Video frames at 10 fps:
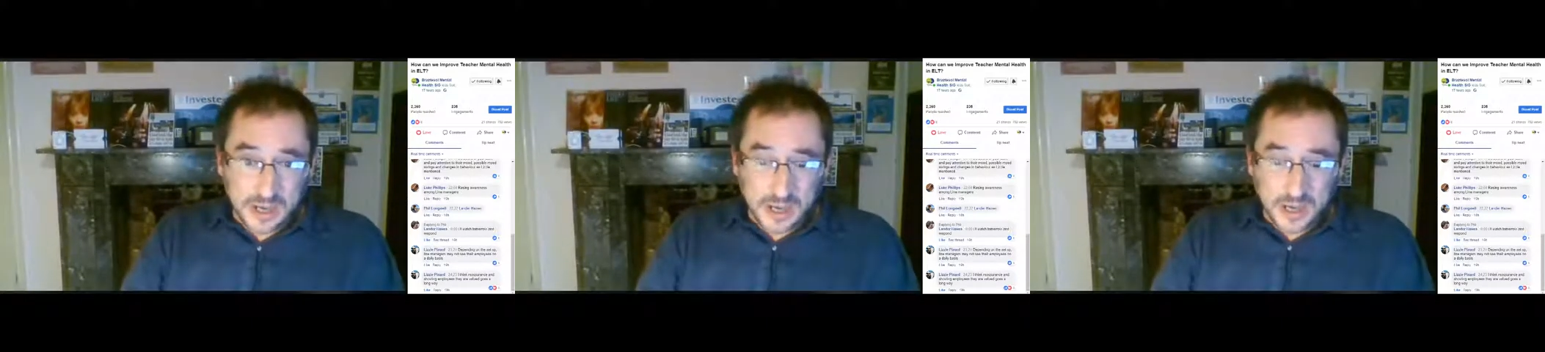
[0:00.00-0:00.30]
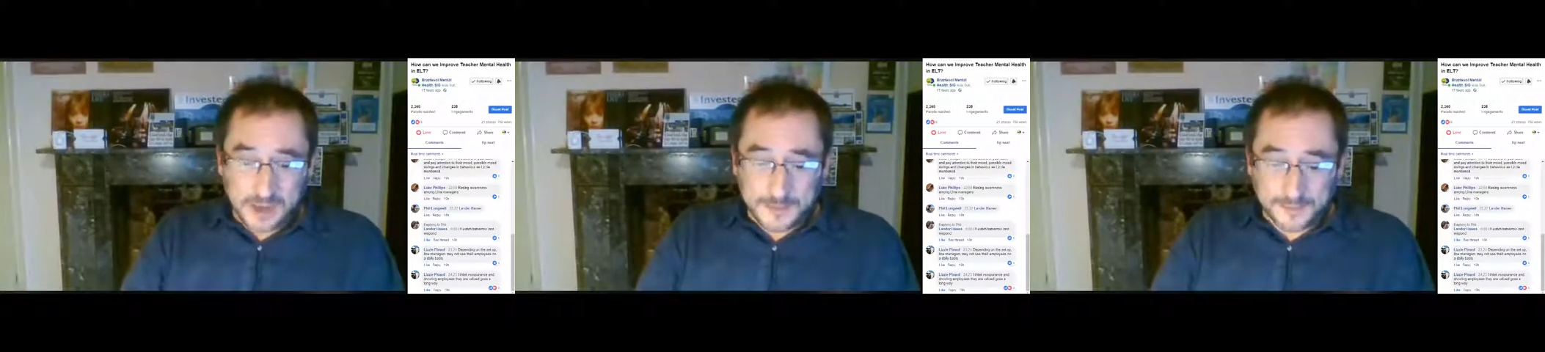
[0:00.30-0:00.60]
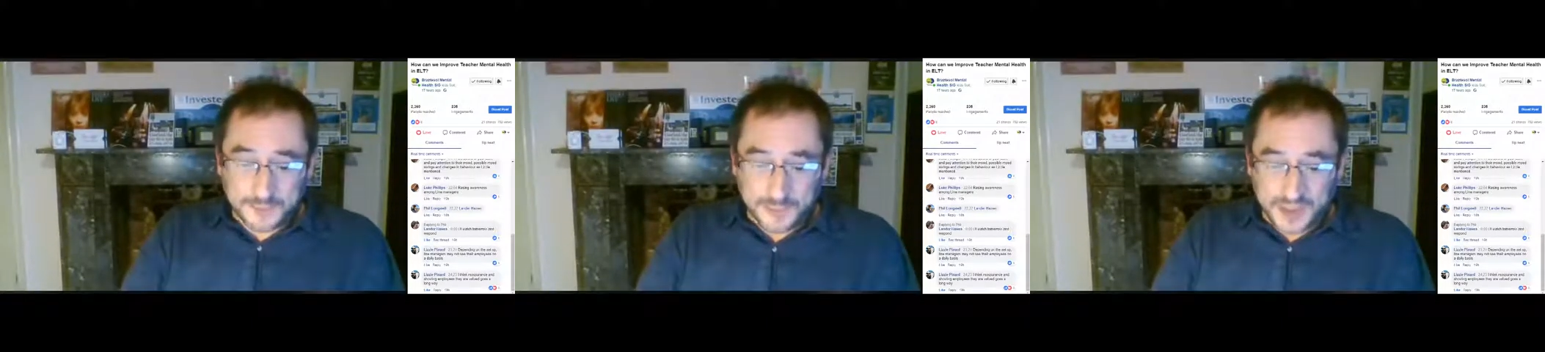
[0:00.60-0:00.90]

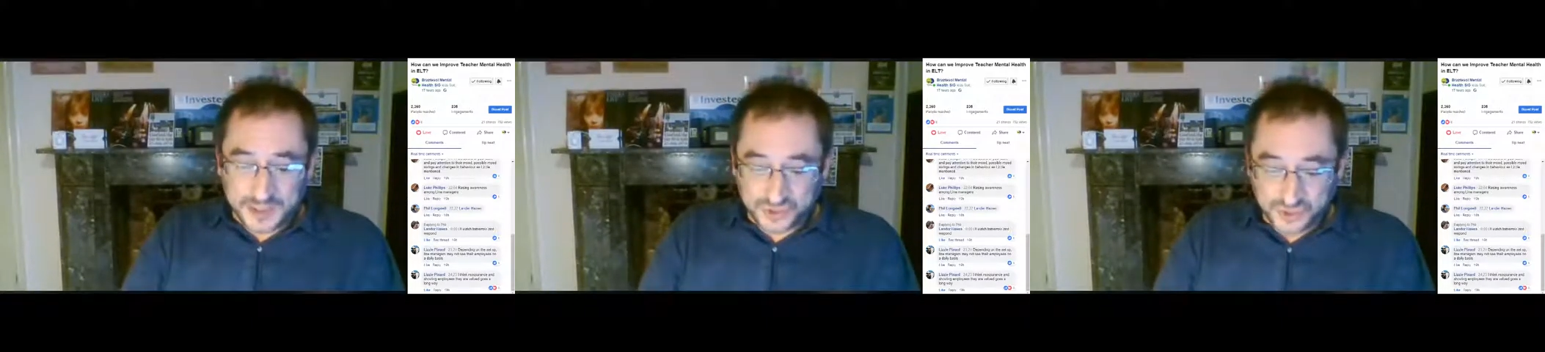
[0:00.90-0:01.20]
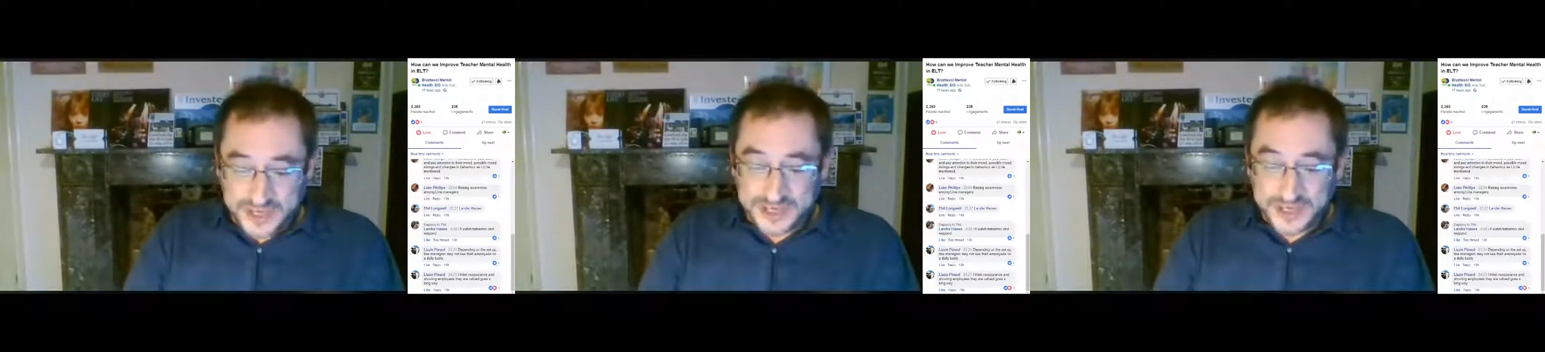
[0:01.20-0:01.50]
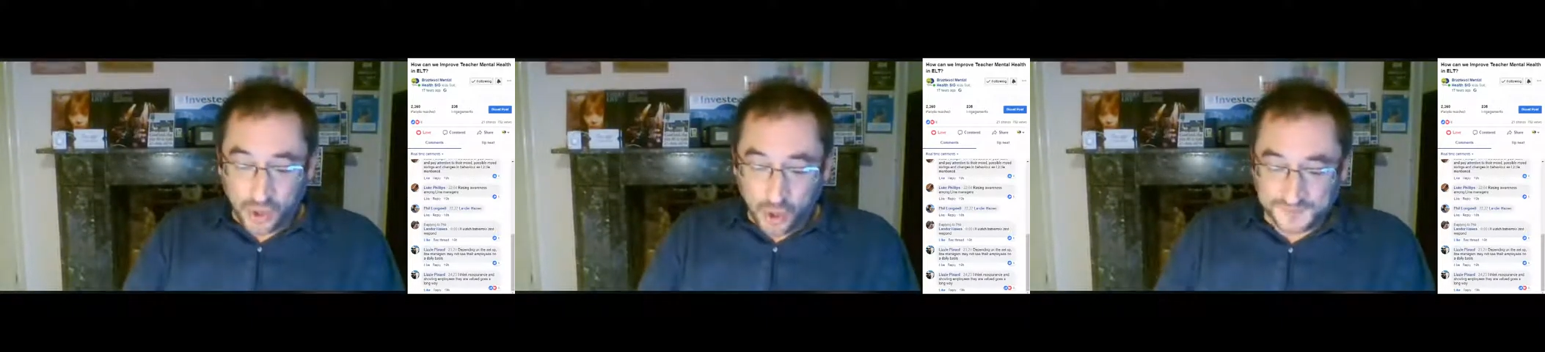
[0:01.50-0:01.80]
But
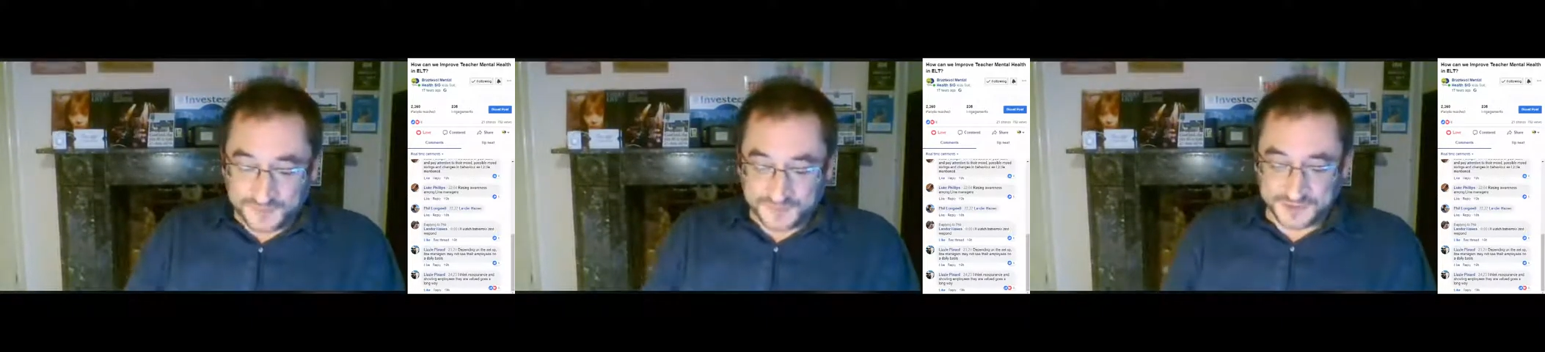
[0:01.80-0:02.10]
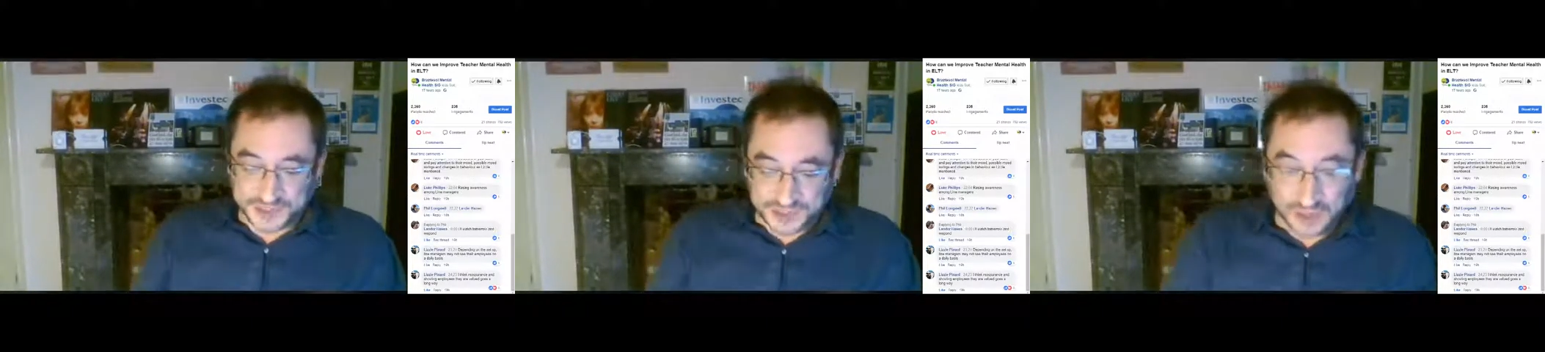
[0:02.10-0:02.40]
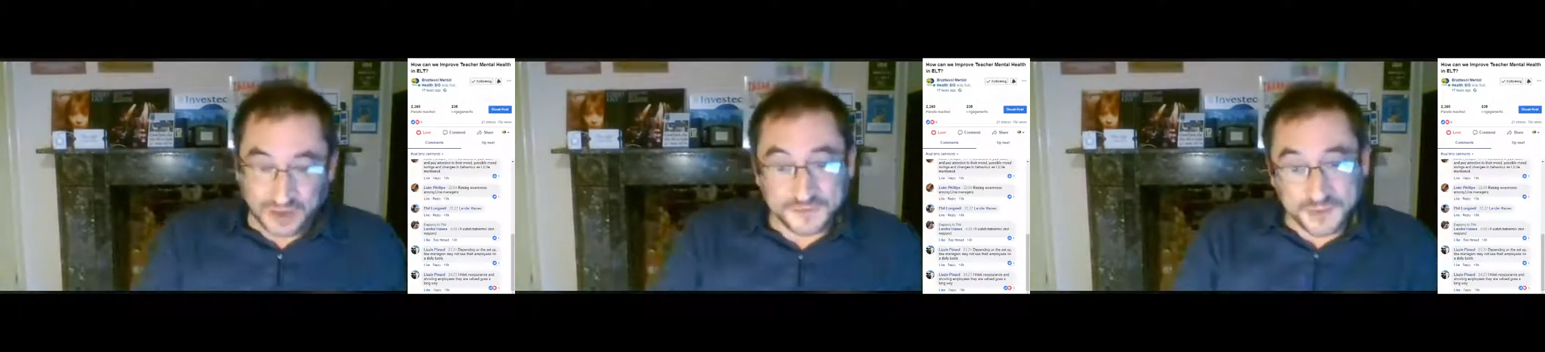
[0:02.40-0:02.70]
training of
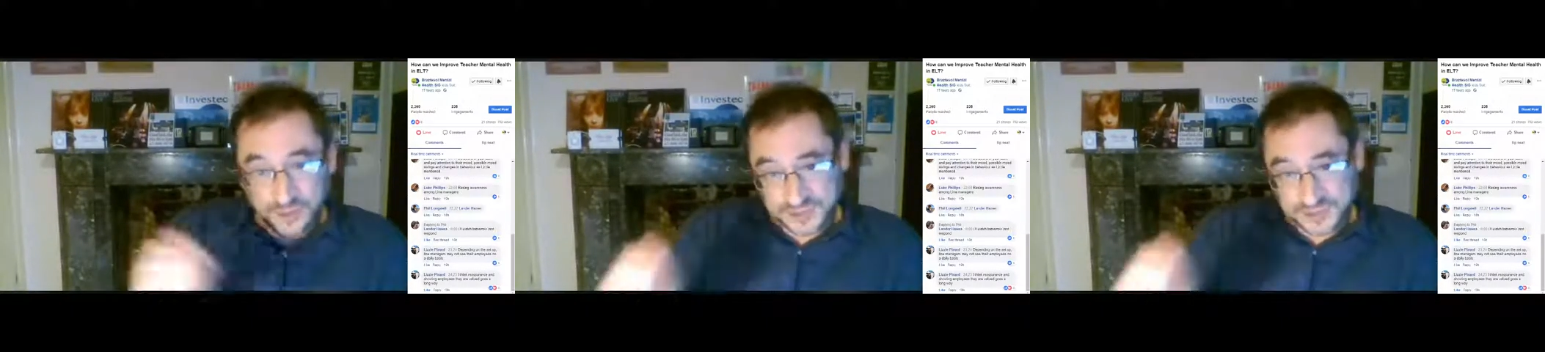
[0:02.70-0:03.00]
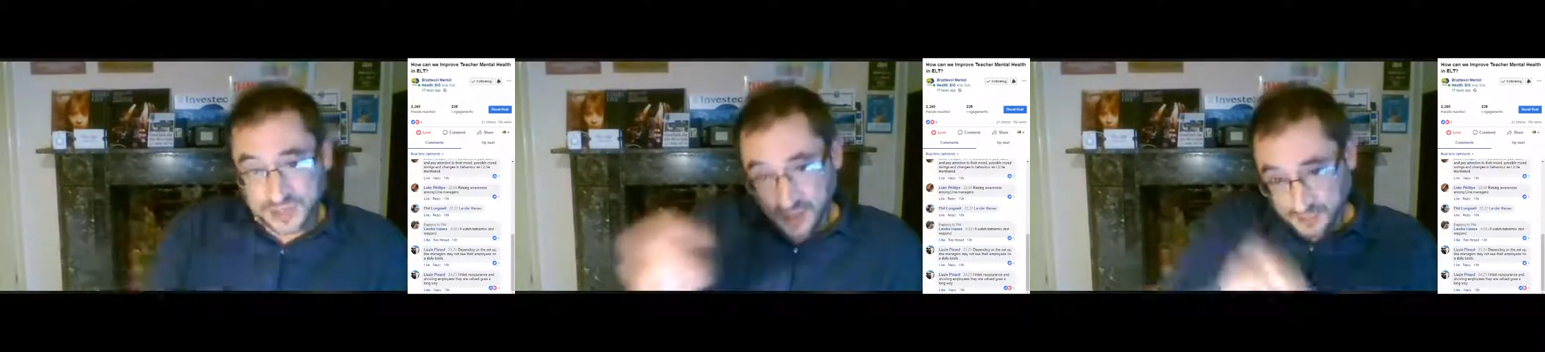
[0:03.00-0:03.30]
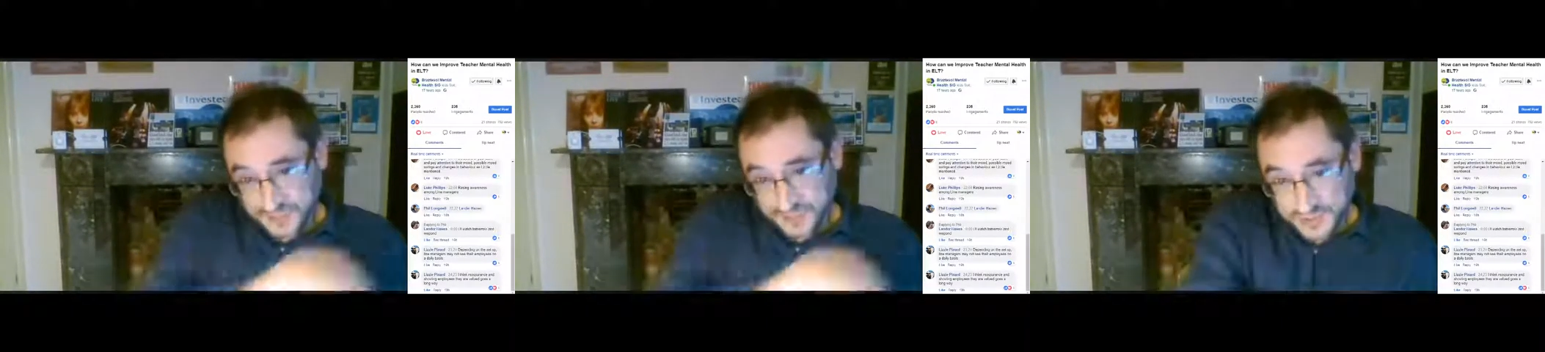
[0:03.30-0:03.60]
staff, those that are
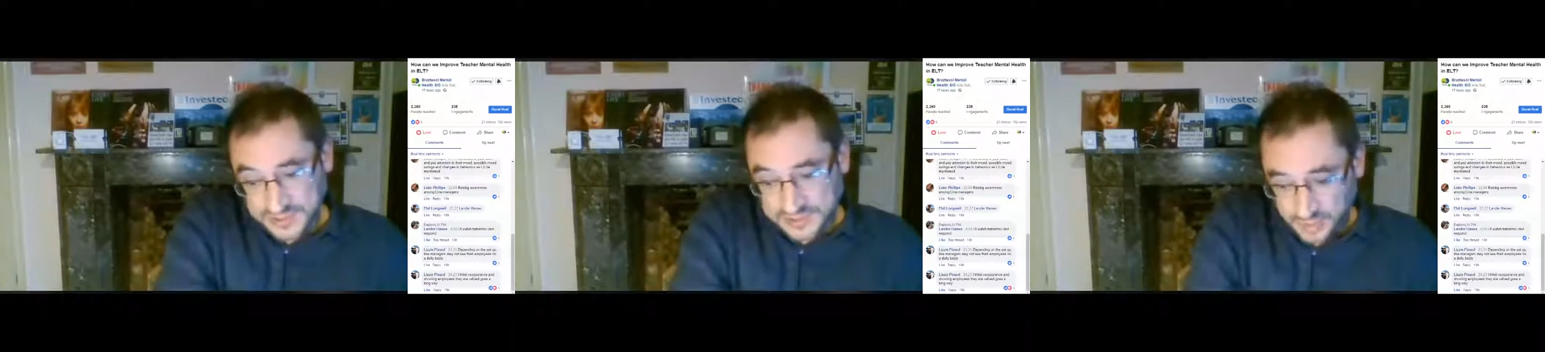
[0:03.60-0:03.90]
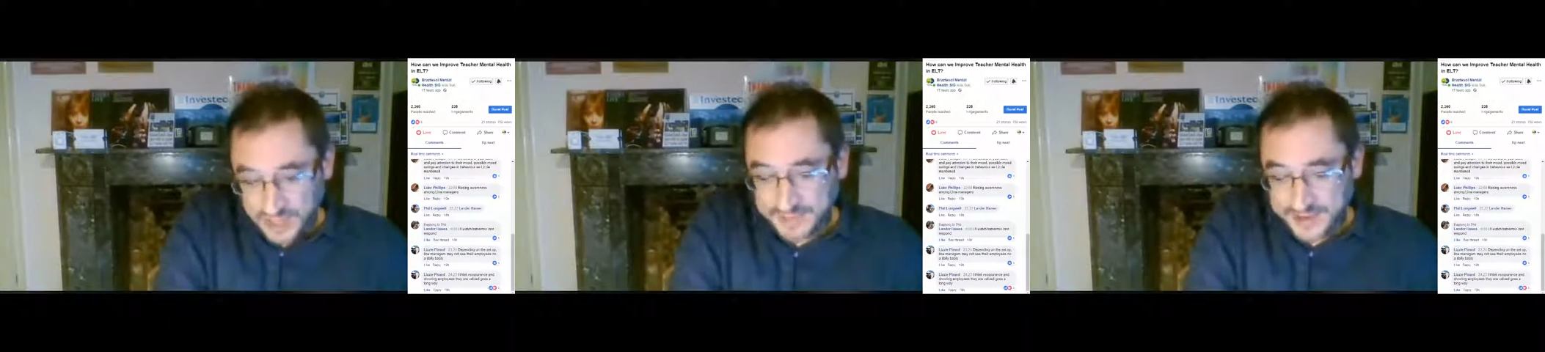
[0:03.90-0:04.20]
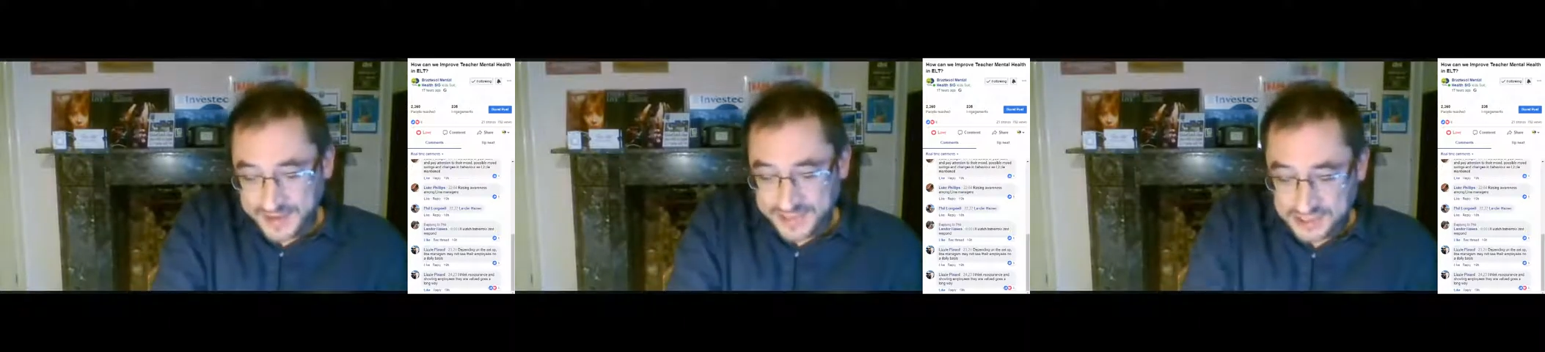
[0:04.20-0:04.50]
responsible, like
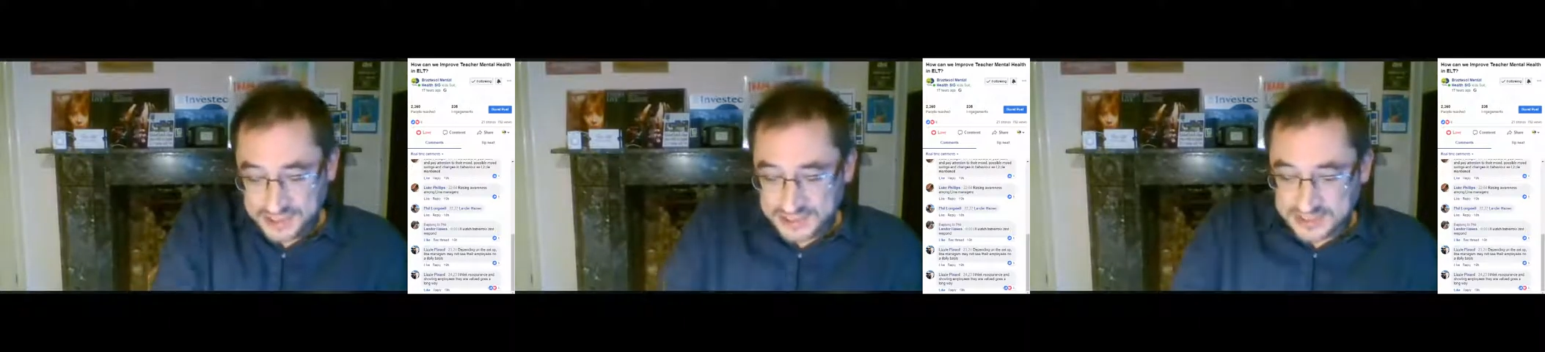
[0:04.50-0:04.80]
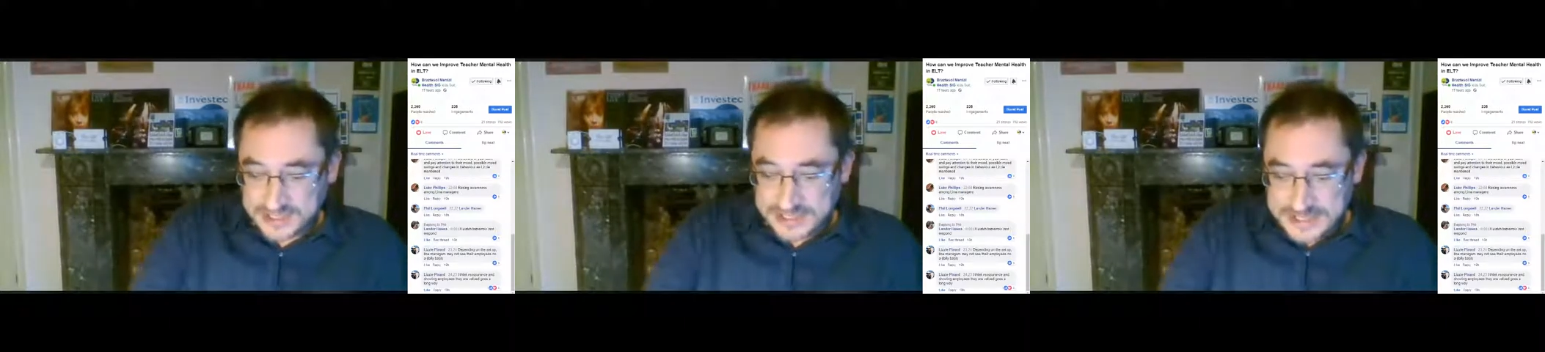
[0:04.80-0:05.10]
managers,